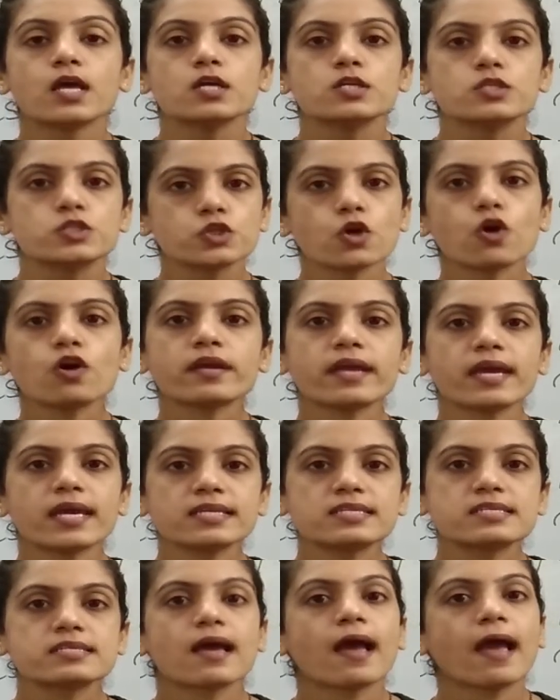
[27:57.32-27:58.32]
So
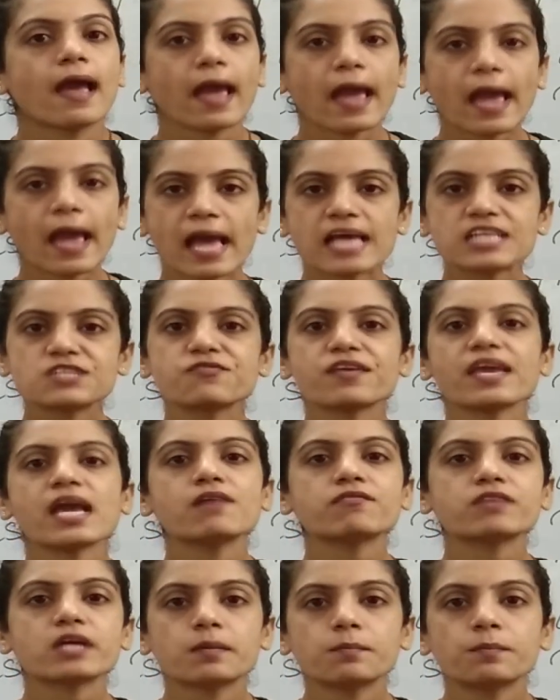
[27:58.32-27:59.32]
kids, as we
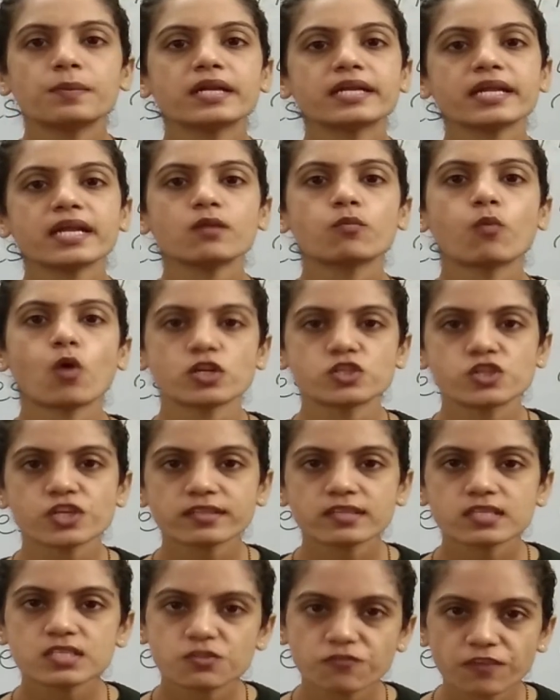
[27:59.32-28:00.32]
have completed watching
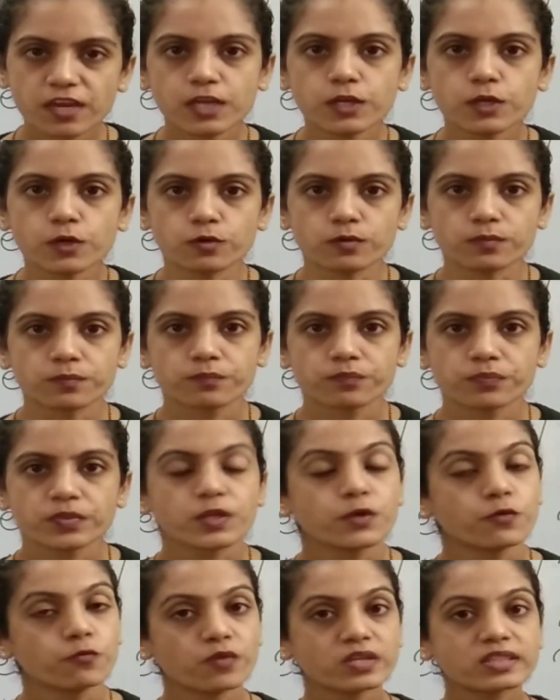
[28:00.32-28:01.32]
this video,
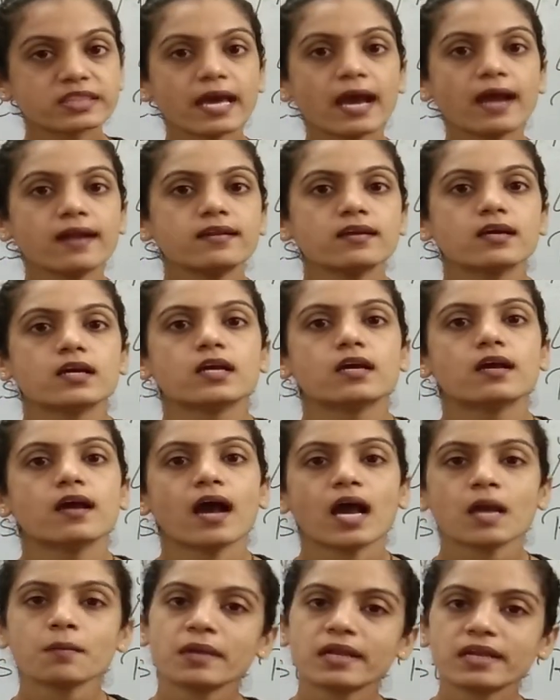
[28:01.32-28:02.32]
with that
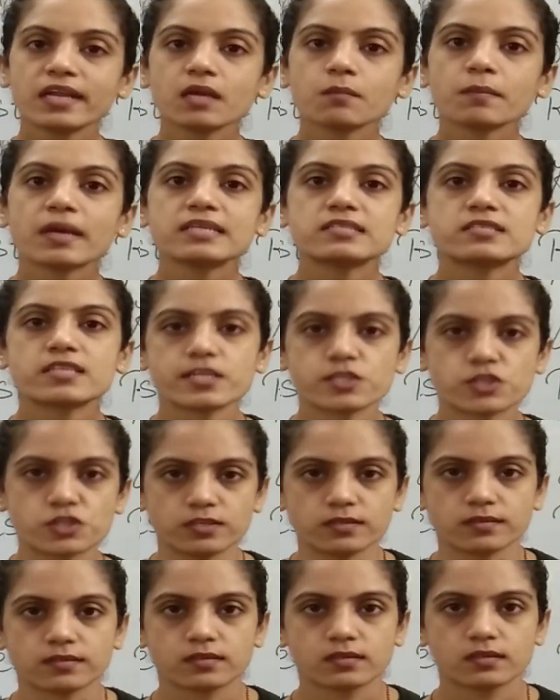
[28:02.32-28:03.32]
I am ending my
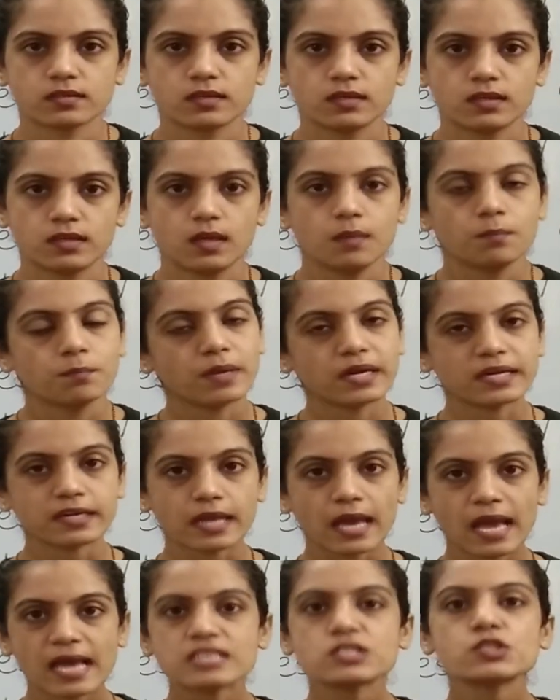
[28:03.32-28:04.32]
session. But
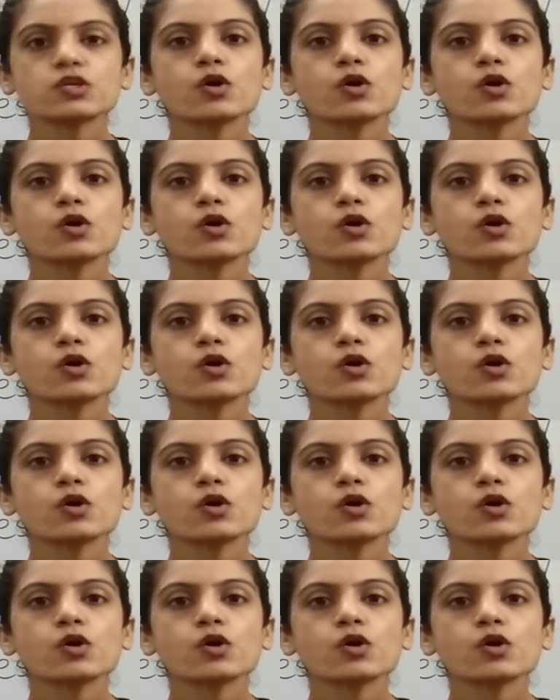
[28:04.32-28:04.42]
as